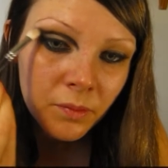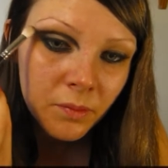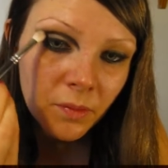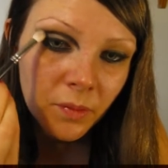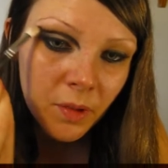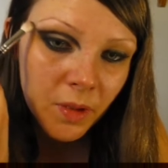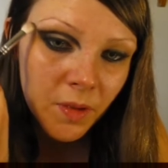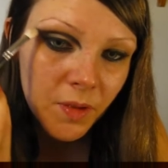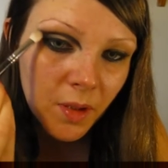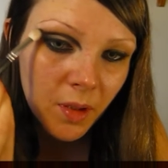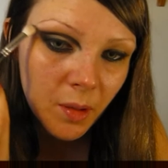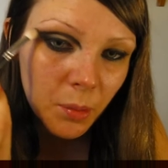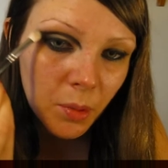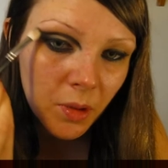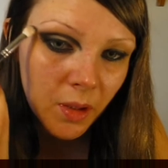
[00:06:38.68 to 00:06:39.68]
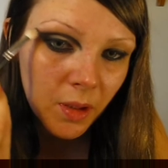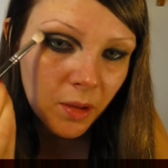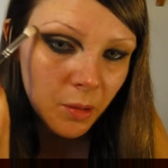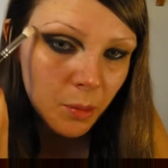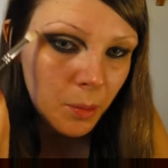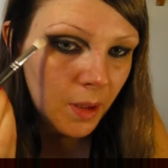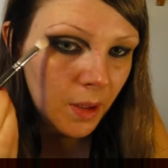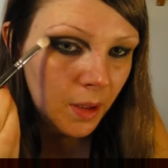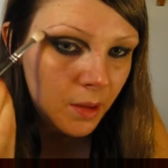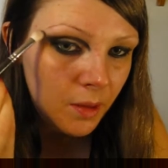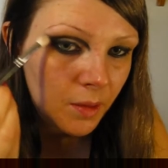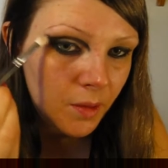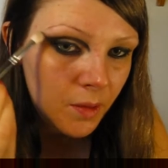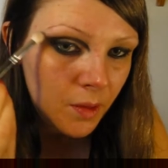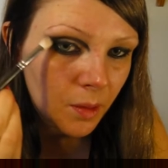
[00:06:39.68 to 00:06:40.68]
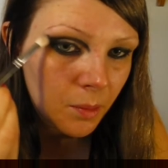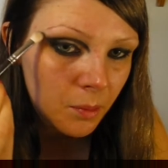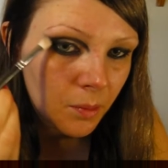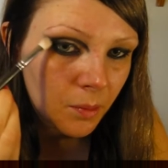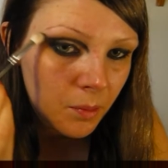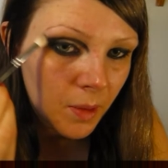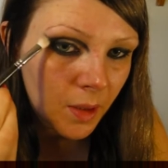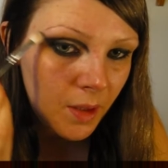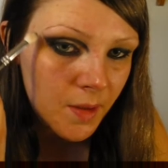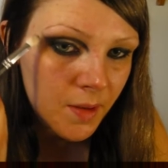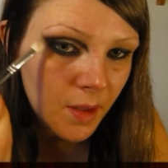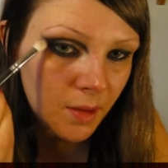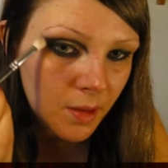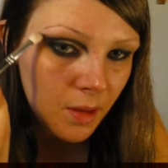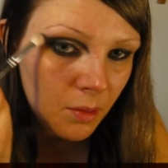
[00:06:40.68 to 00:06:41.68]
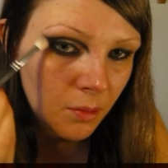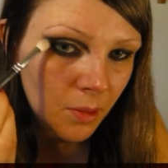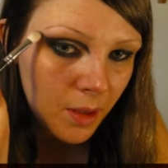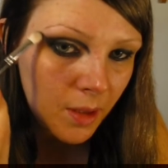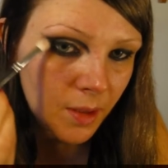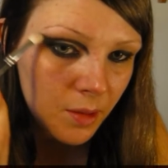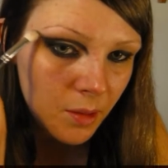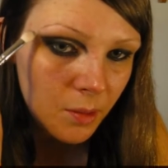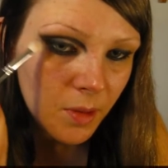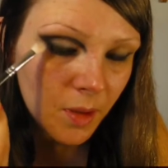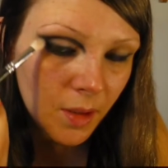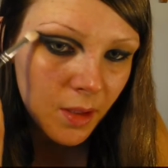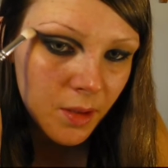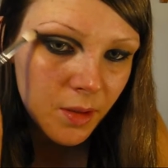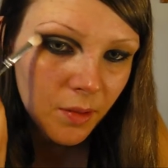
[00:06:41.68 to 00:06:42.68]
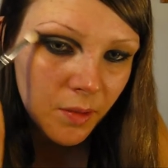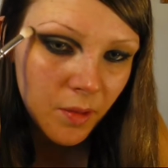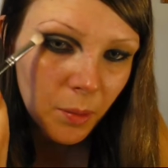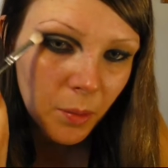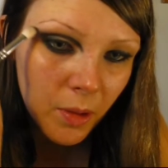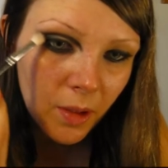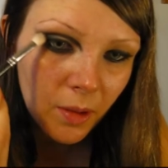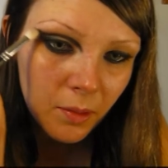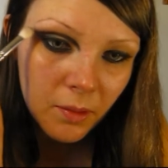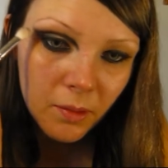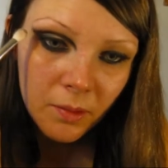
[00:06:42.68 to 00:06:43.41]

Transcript: I'm going to start pulling it up here, so I'm extending it right up to the edge of the brow.